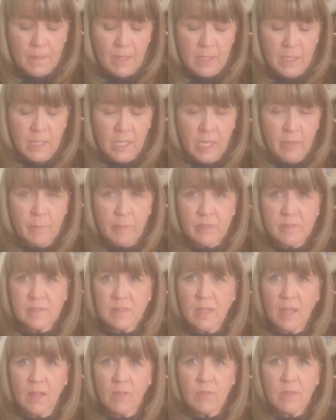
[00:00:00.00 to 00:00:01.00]
an email
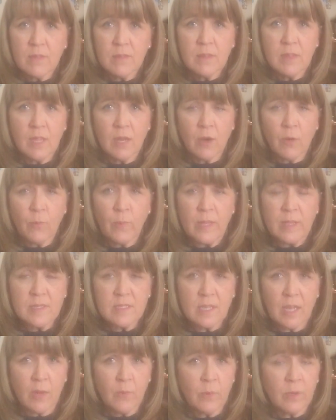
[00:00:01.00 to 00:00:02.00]
saying that their Weeks
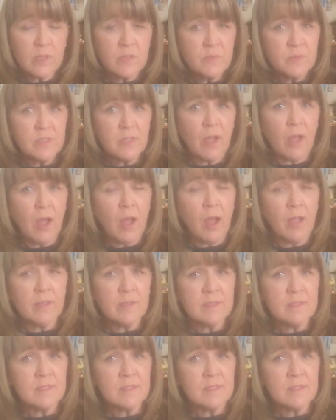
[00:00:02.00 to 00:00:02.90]
Dye Works was on